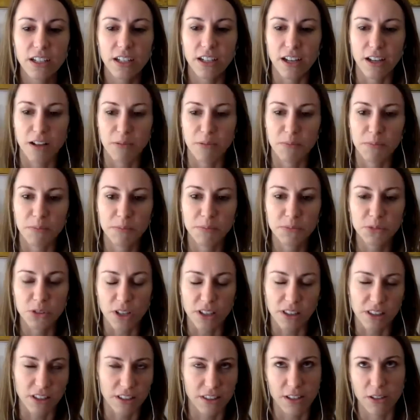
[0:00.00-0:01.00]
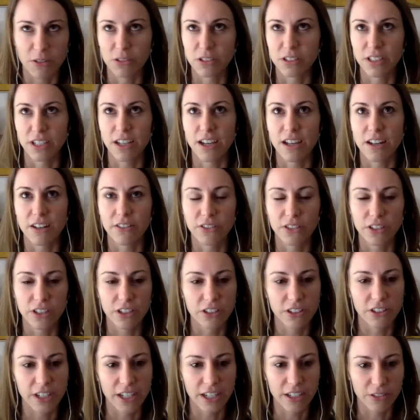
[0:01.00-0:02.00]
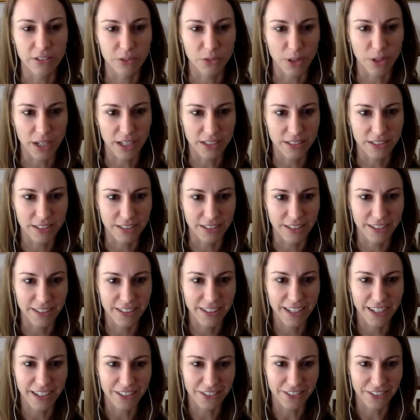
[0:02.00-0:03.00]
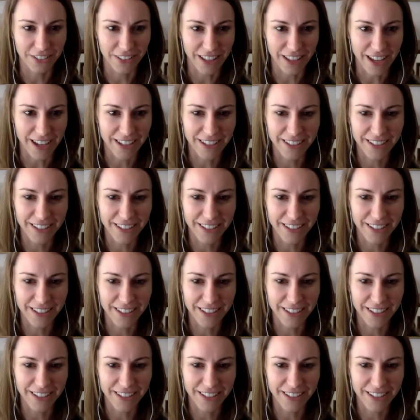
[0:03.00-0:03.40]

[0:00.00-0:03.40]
So I thought that was a kind of a creative way to handle that.